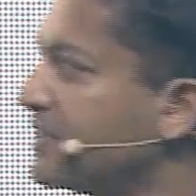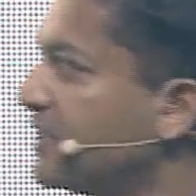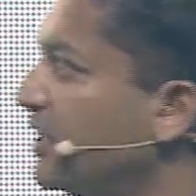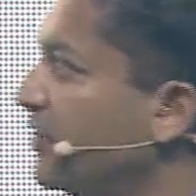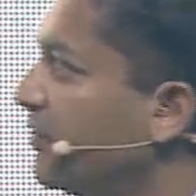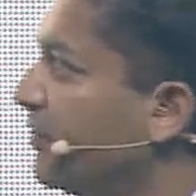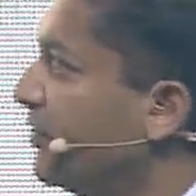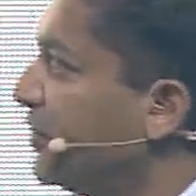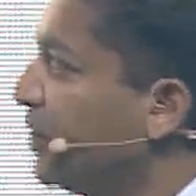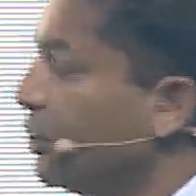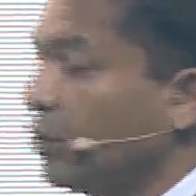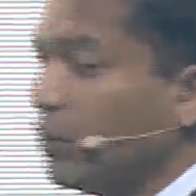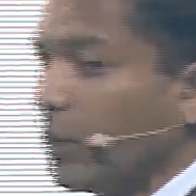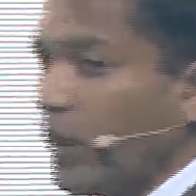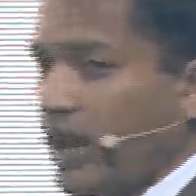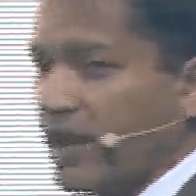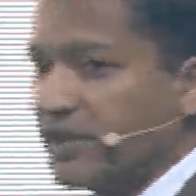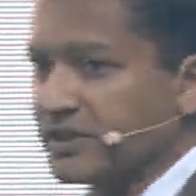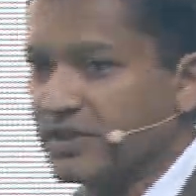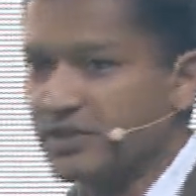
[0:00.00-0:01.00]
And if you,
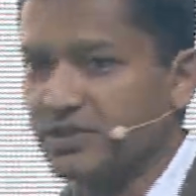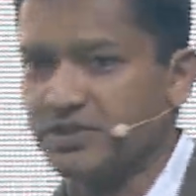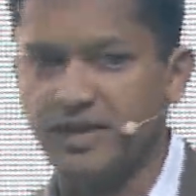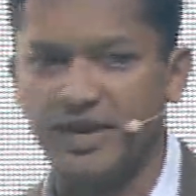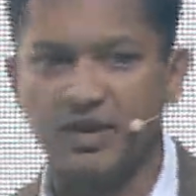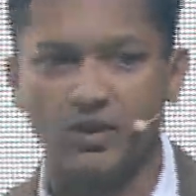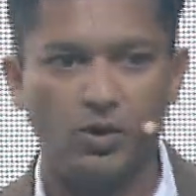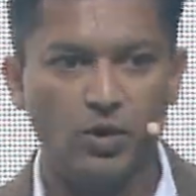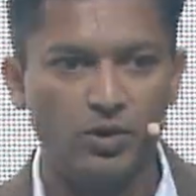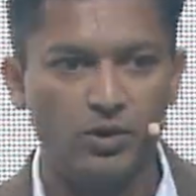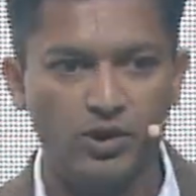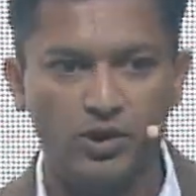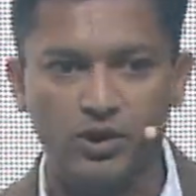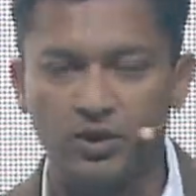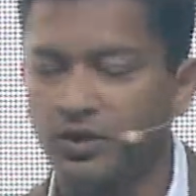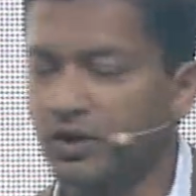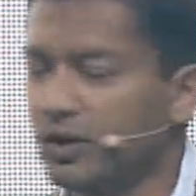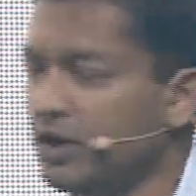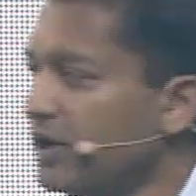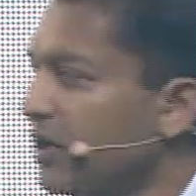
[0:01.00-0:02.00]
as a
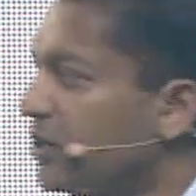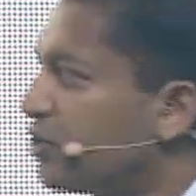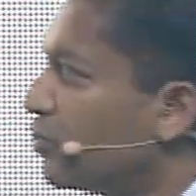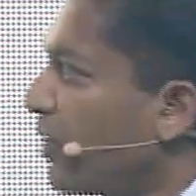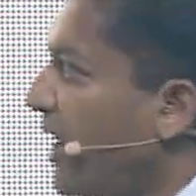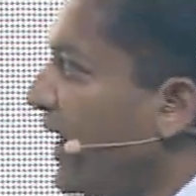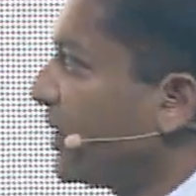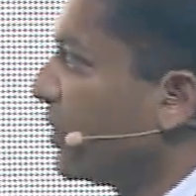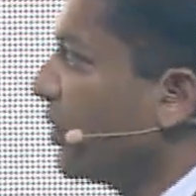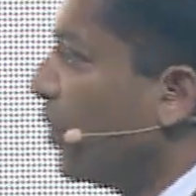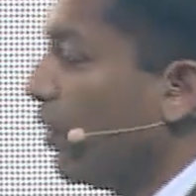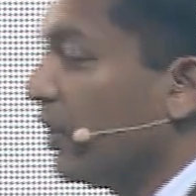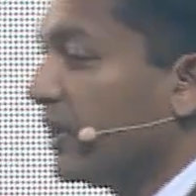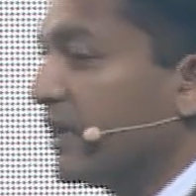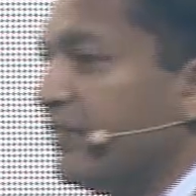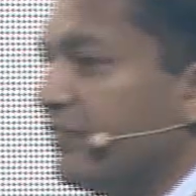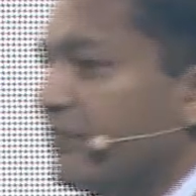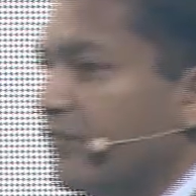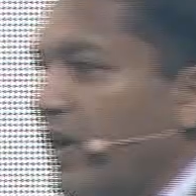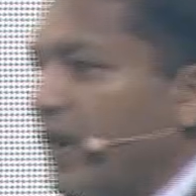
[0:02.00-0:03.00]
stakeholder, try to
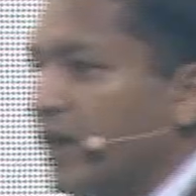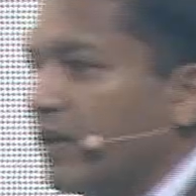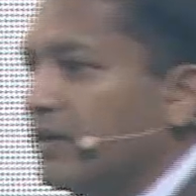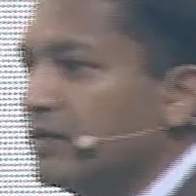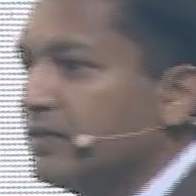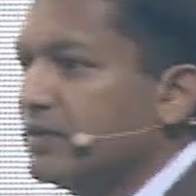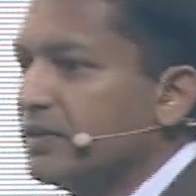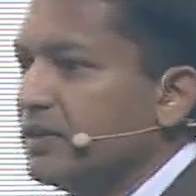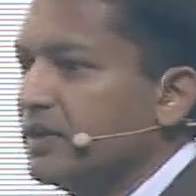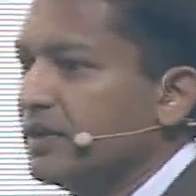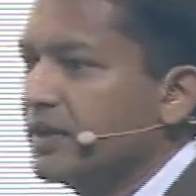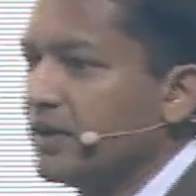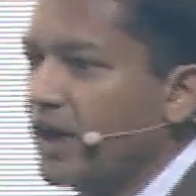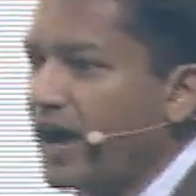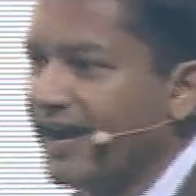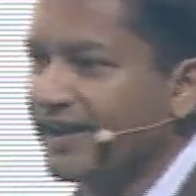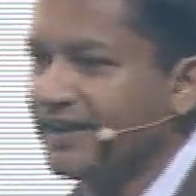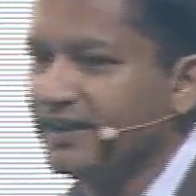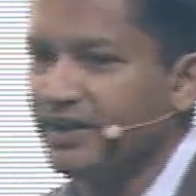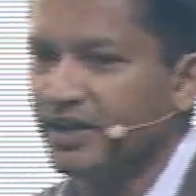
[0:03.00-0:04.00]
only fund the
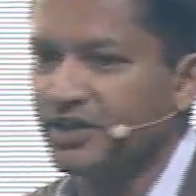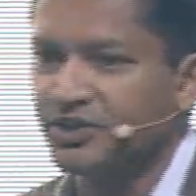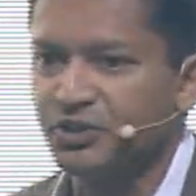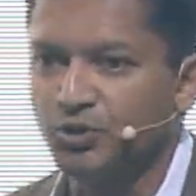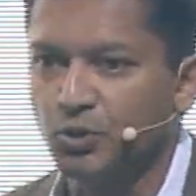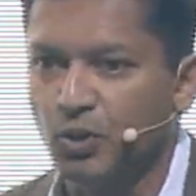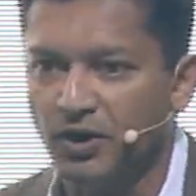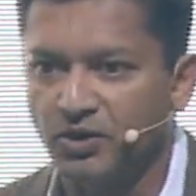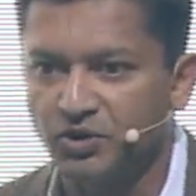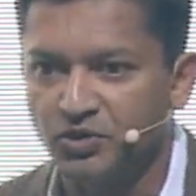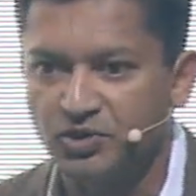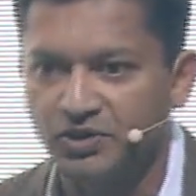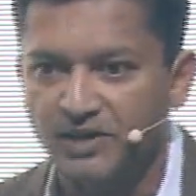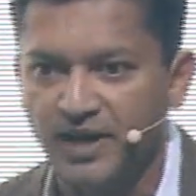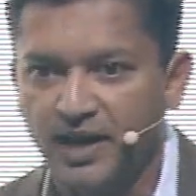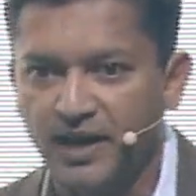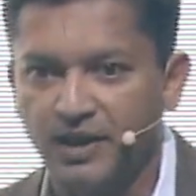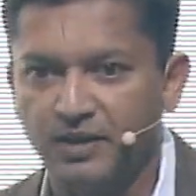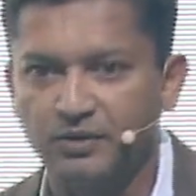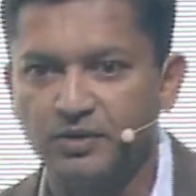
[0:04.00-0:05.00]
ideas you
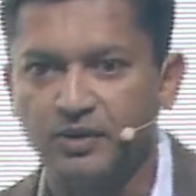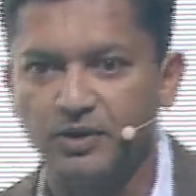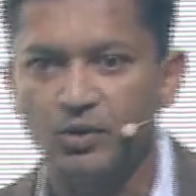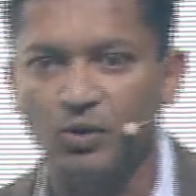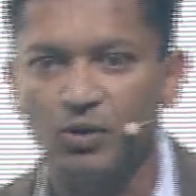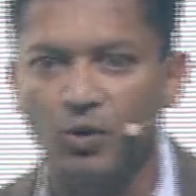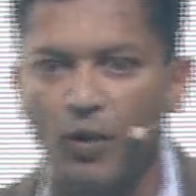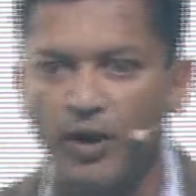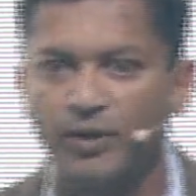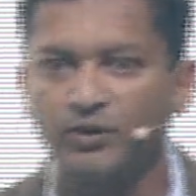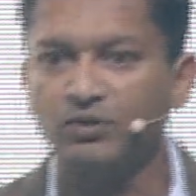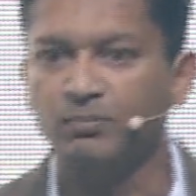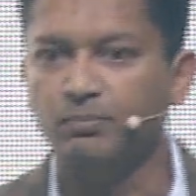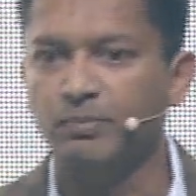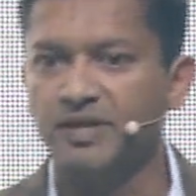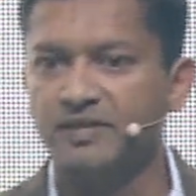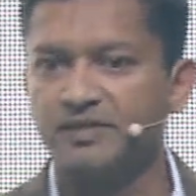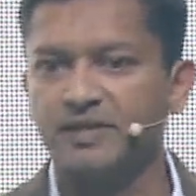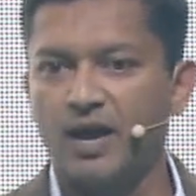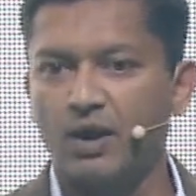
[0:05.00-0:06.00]
understand, you're going to
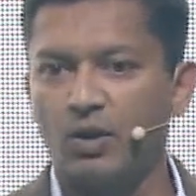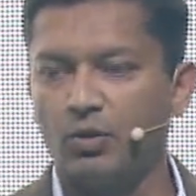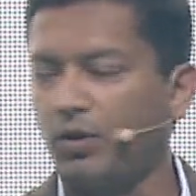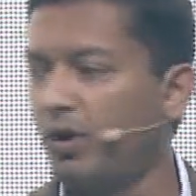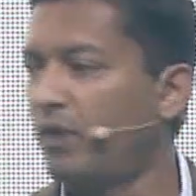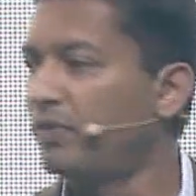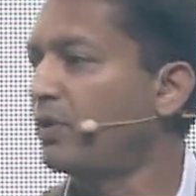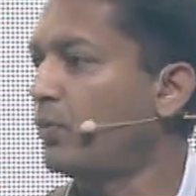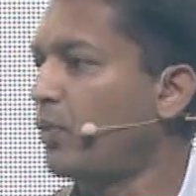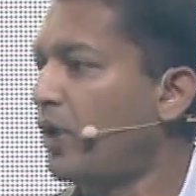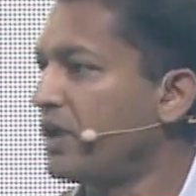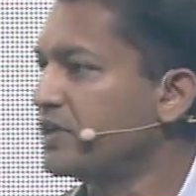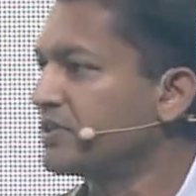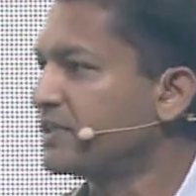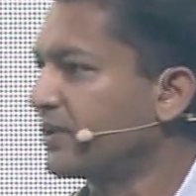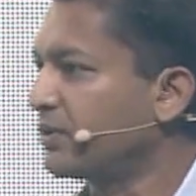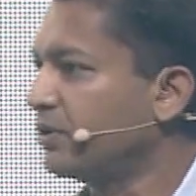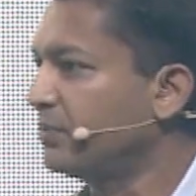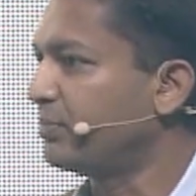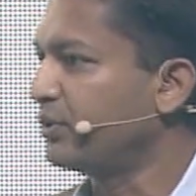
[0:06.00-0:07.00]
miss out on the ones
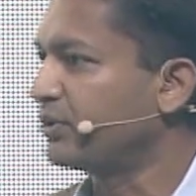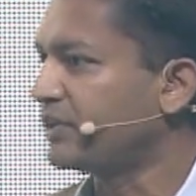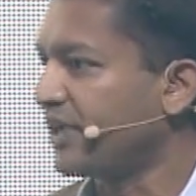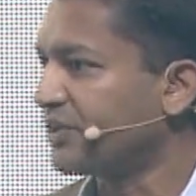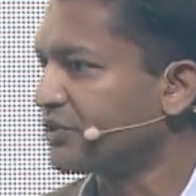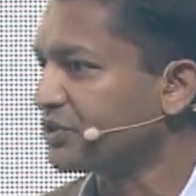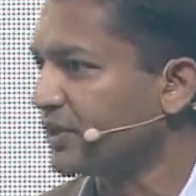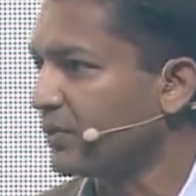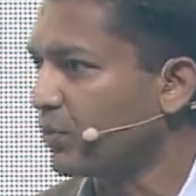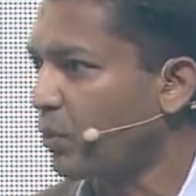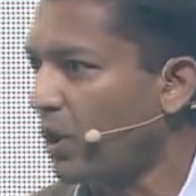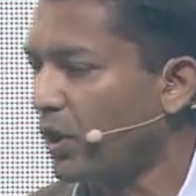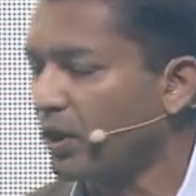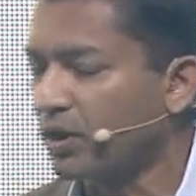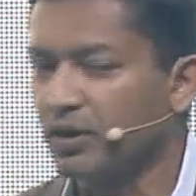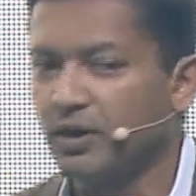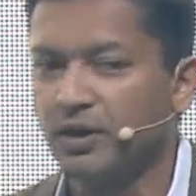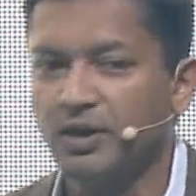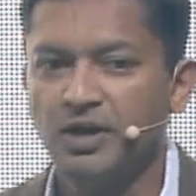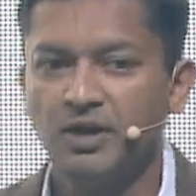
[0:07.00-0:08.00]
that could potentially
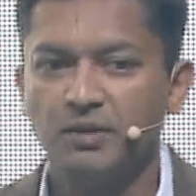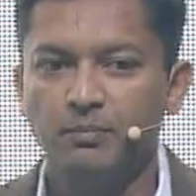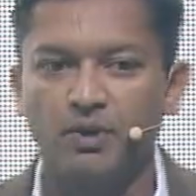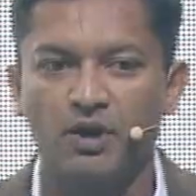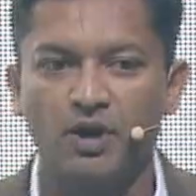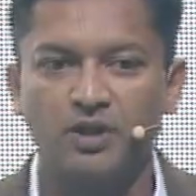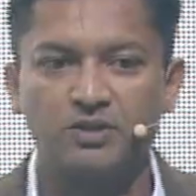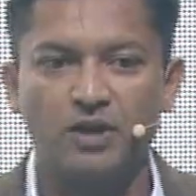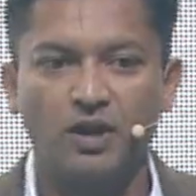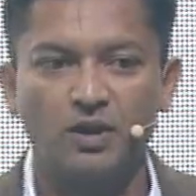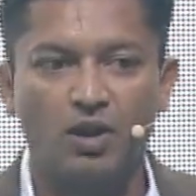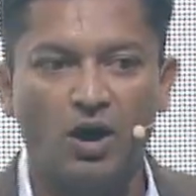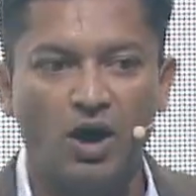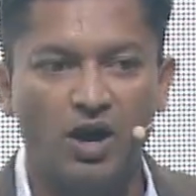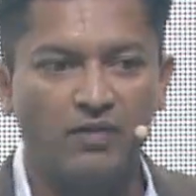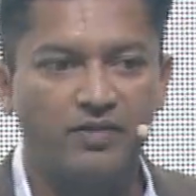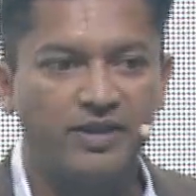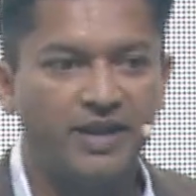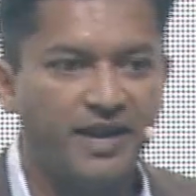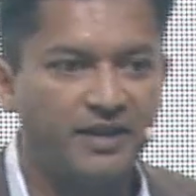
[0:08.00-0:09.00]
work, because a lot
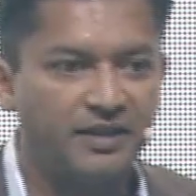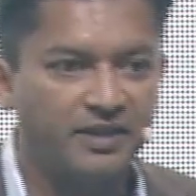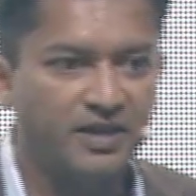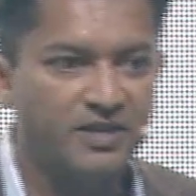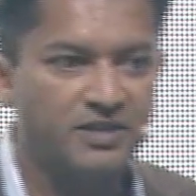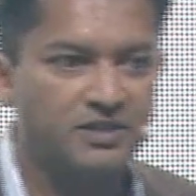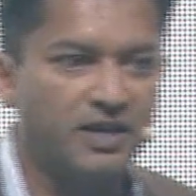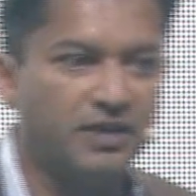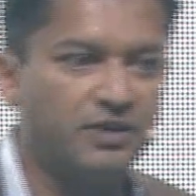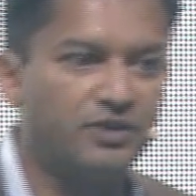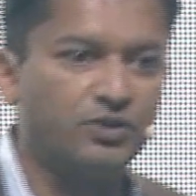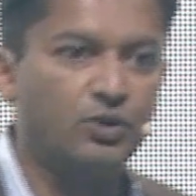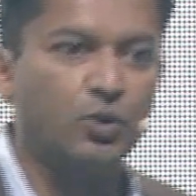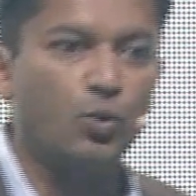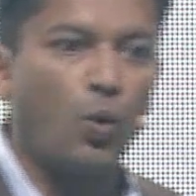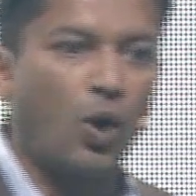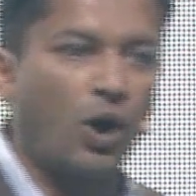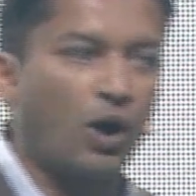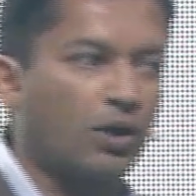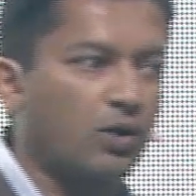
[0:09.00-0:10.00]
of the ideas that do
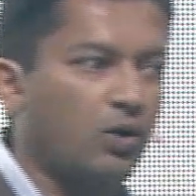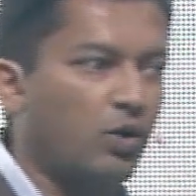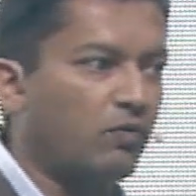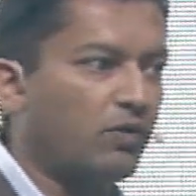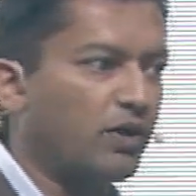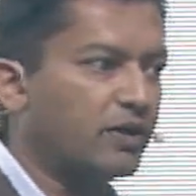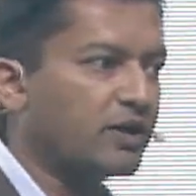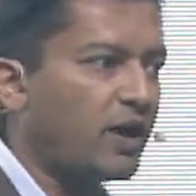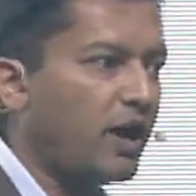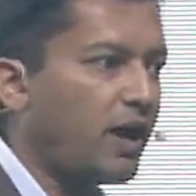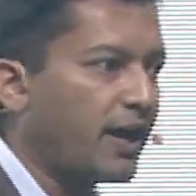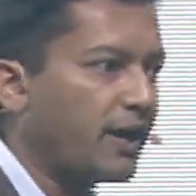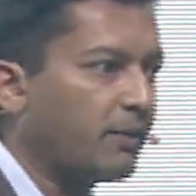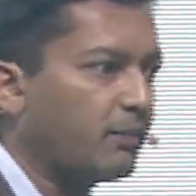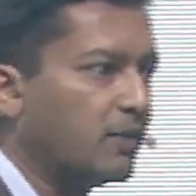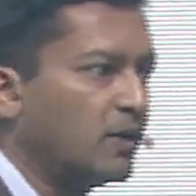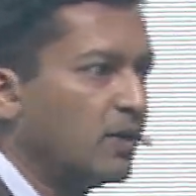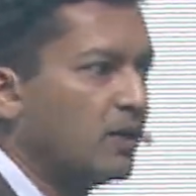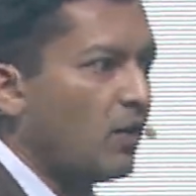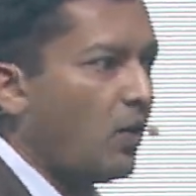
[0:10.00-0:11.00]
work over
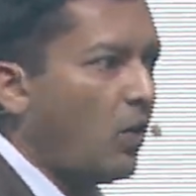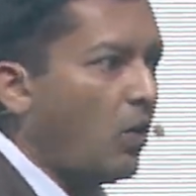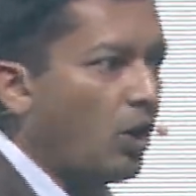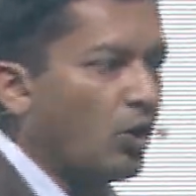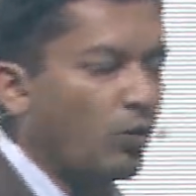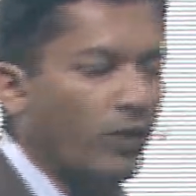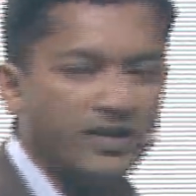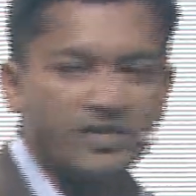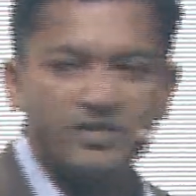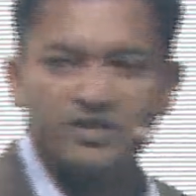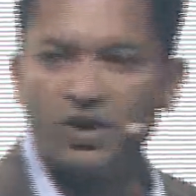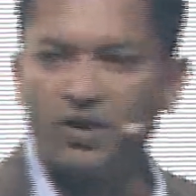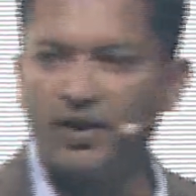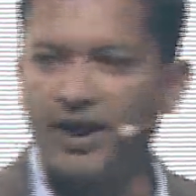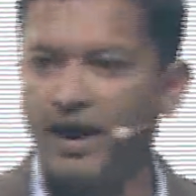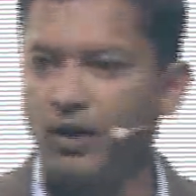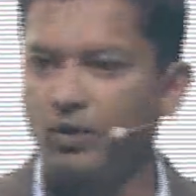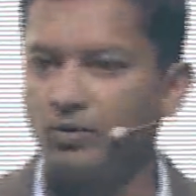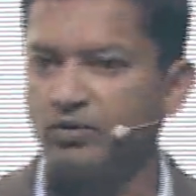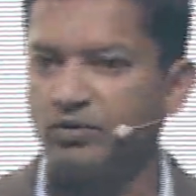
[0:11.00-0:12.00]
time always start
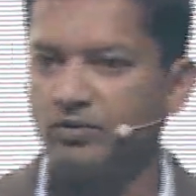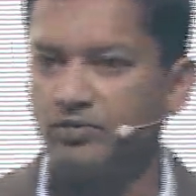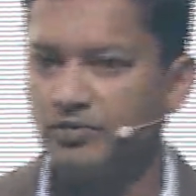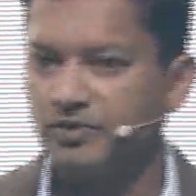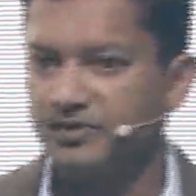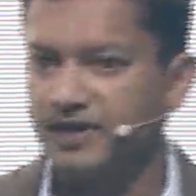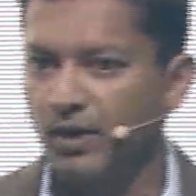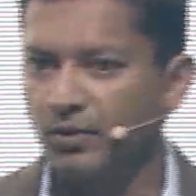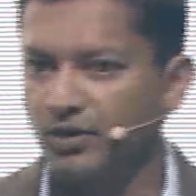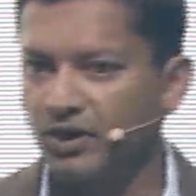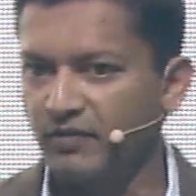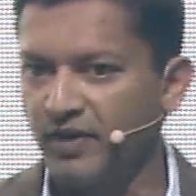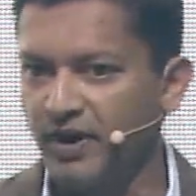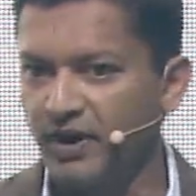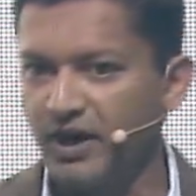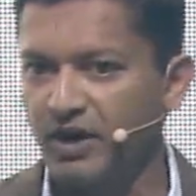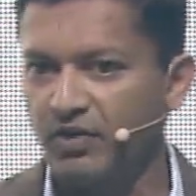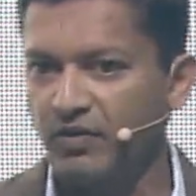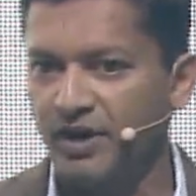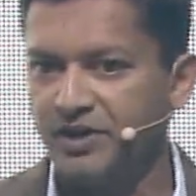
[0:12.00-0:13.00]
out sounding
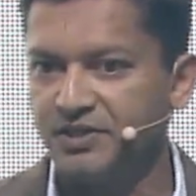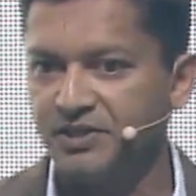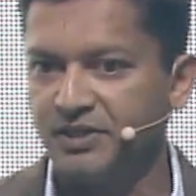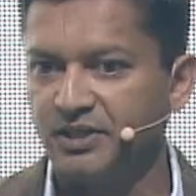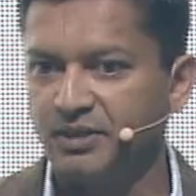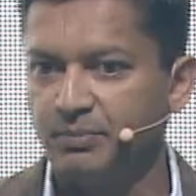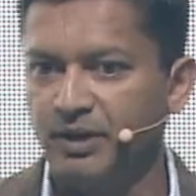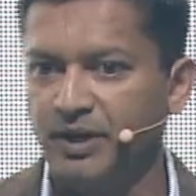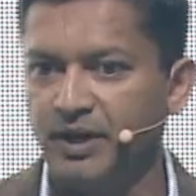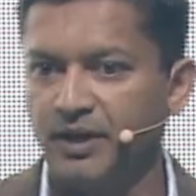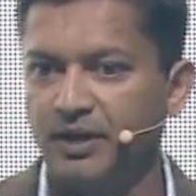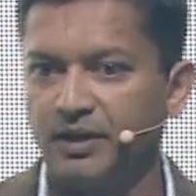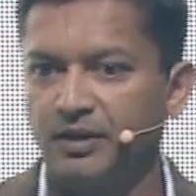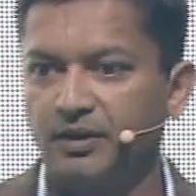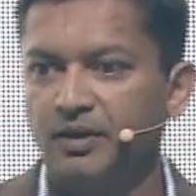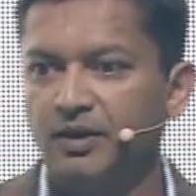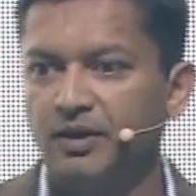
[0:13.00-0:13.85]
very crazy in the beginning.